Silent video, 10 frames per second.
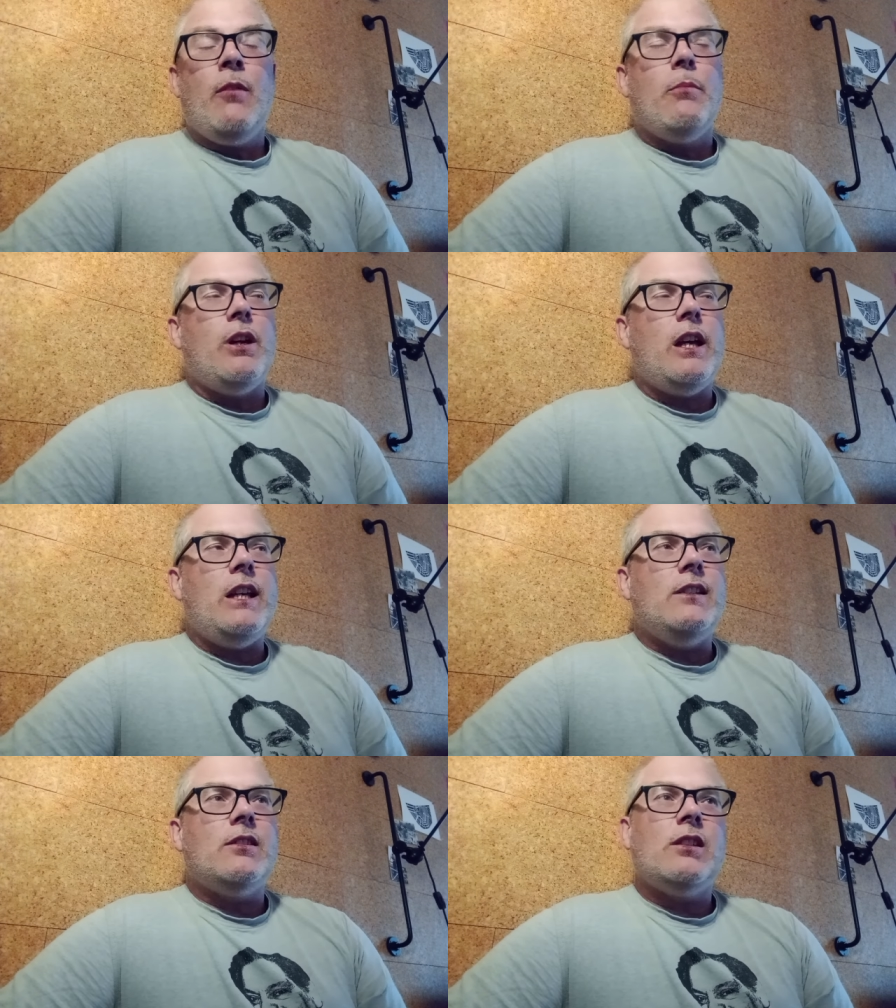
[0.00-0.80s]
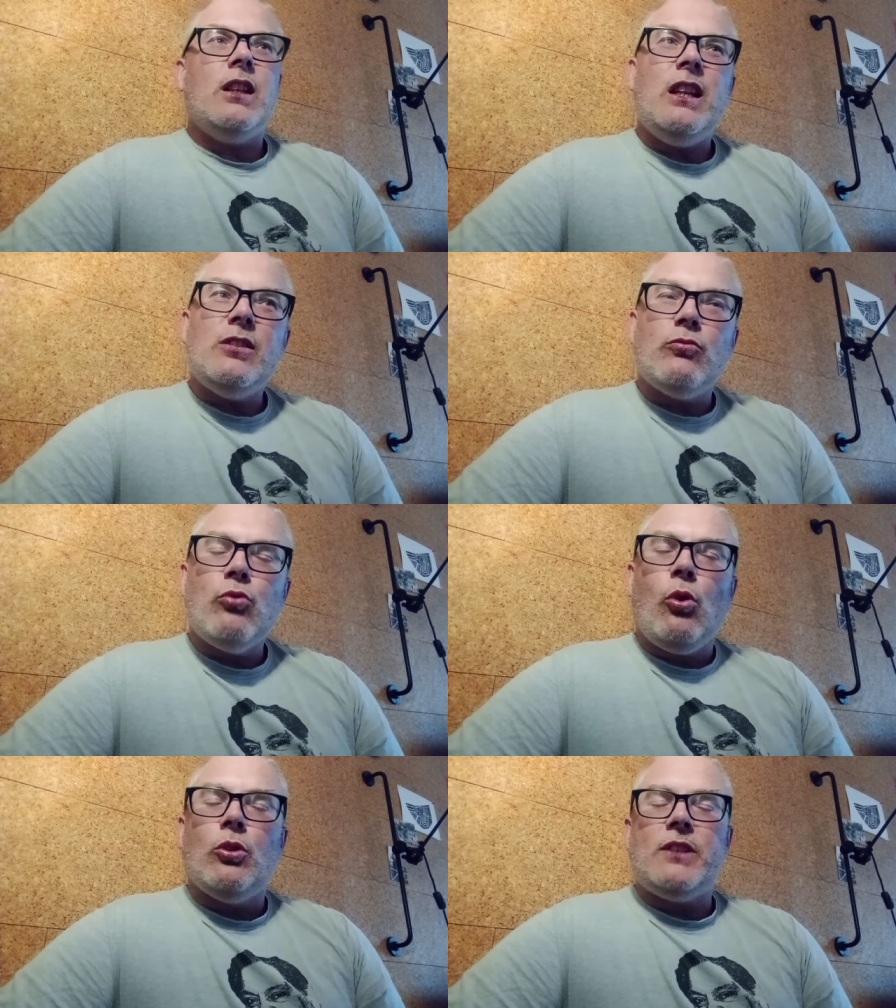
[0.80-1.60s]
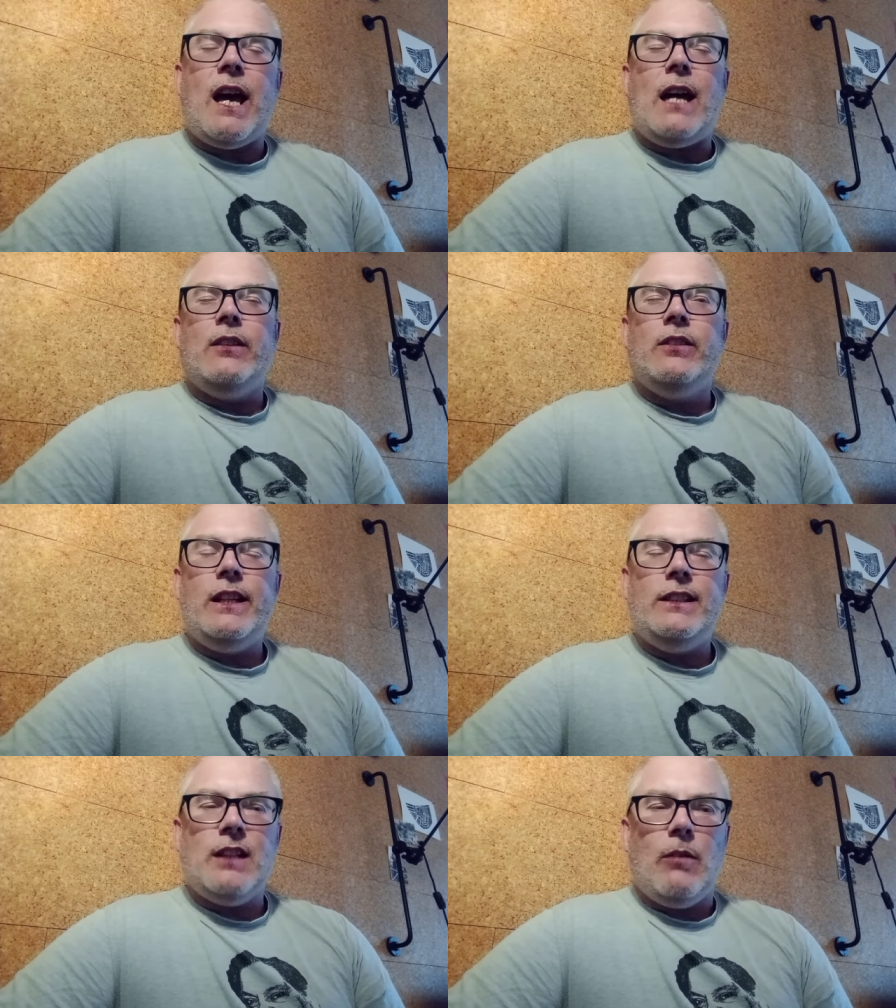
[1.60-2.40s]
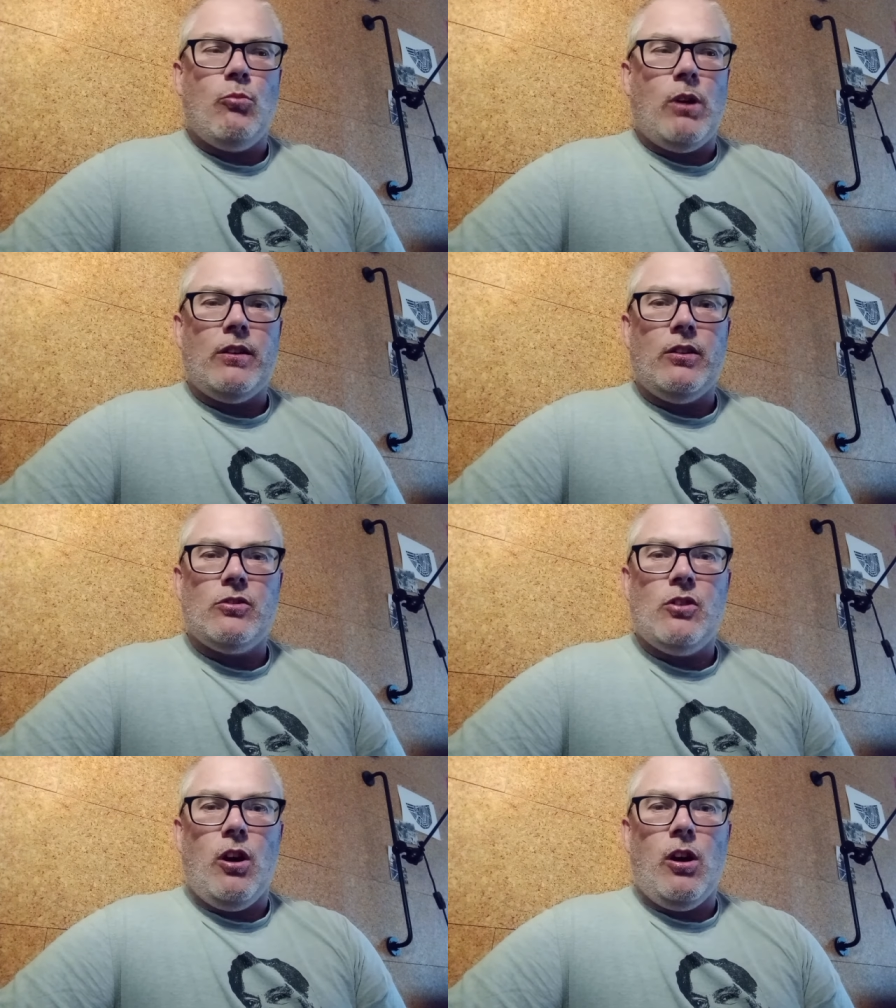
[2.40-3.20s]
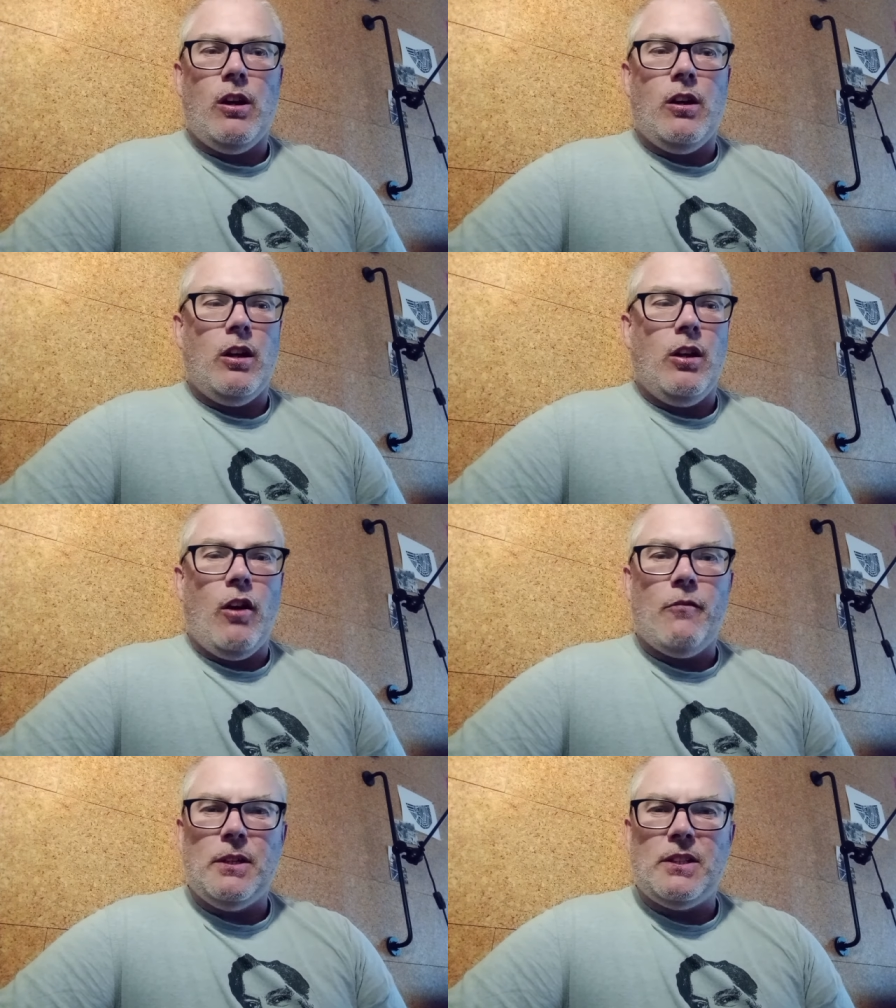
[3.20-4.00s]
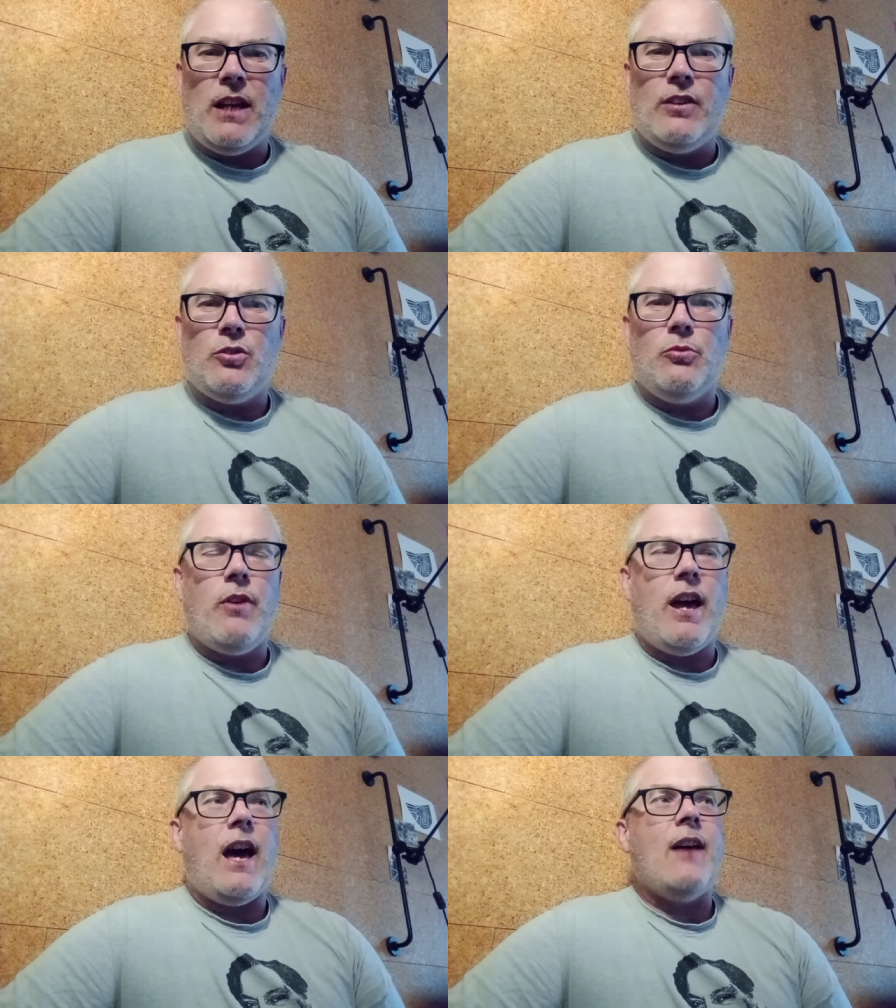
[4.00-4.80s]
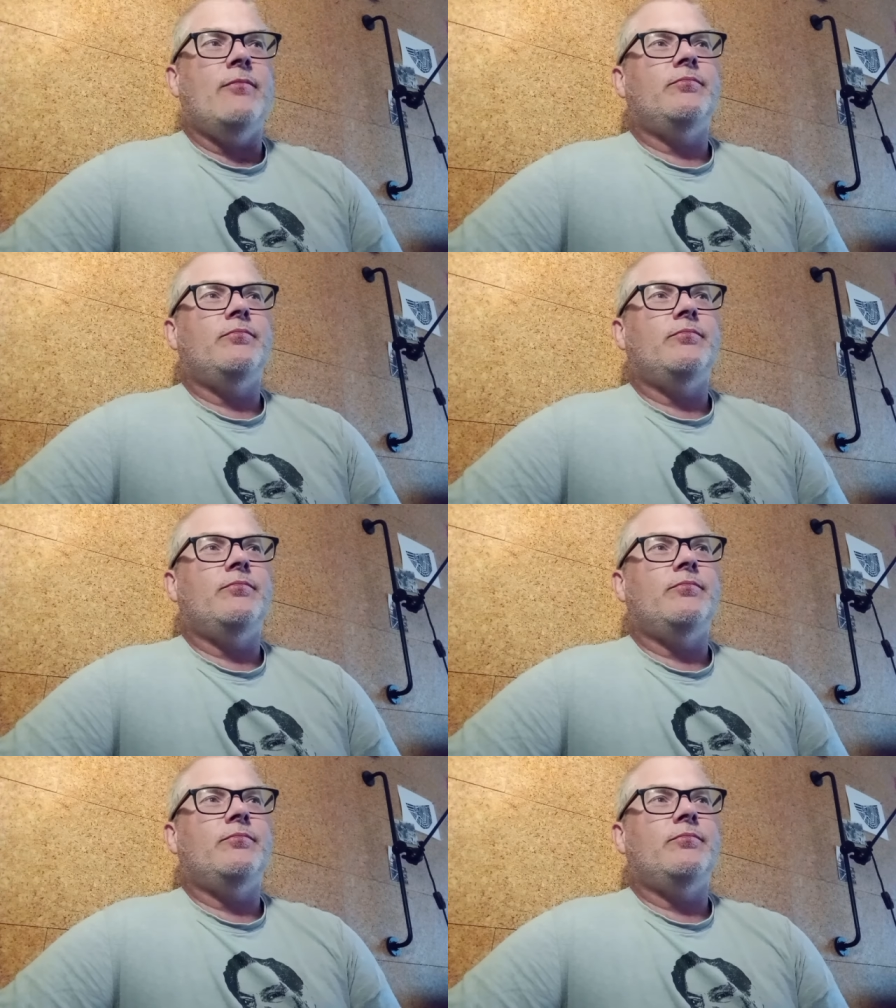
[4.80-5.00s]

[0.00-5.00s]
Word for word: But he's he's a raw talent. He's someone that has got a, a lot of potential there.